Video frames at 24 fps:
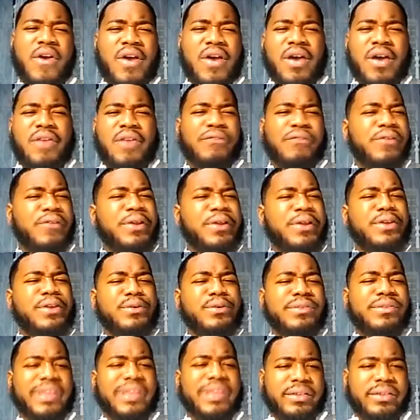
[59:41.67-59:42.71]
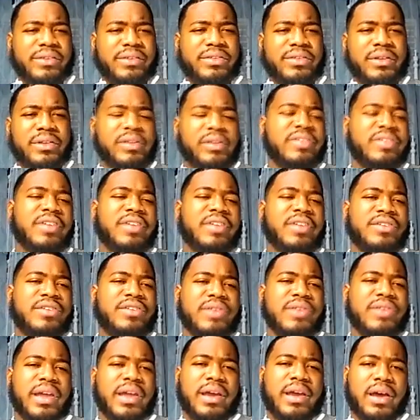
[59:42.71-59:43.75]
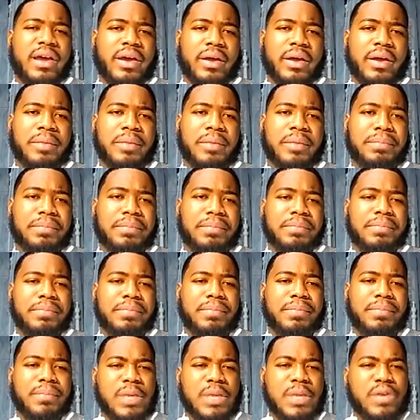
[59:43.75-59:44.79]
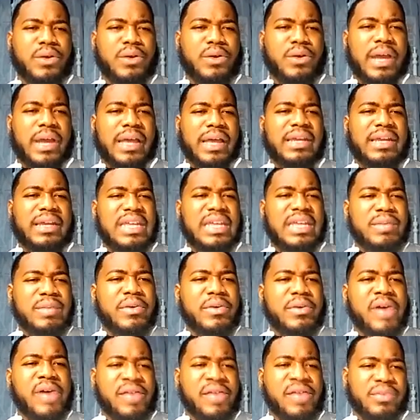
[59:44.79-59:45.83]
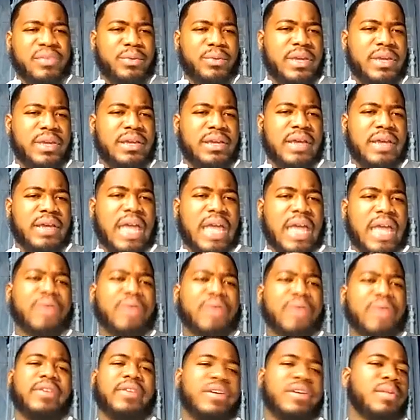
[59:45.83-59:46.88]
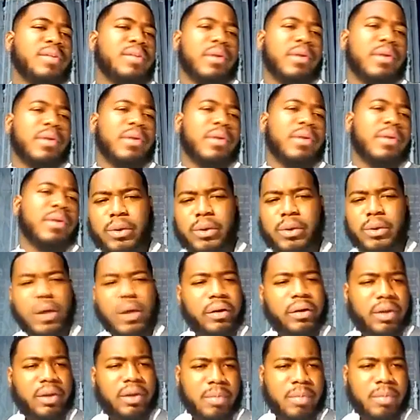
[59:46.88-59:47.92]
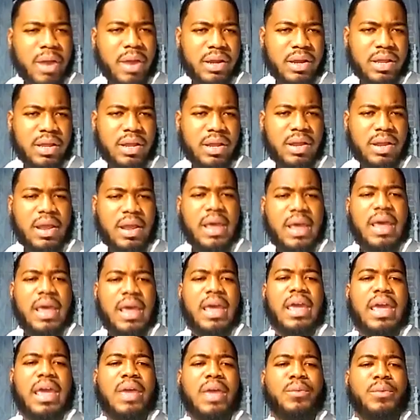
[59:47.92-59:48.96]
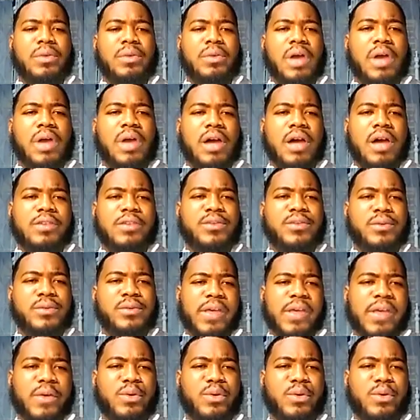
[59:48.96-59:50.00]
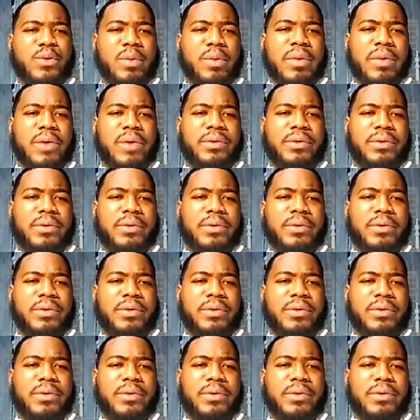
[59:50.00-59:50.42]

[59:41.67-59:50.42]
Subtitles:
free newsletters. So they'll send you like an email every week, and it'll tell you about things going on in the market. It will also tell you about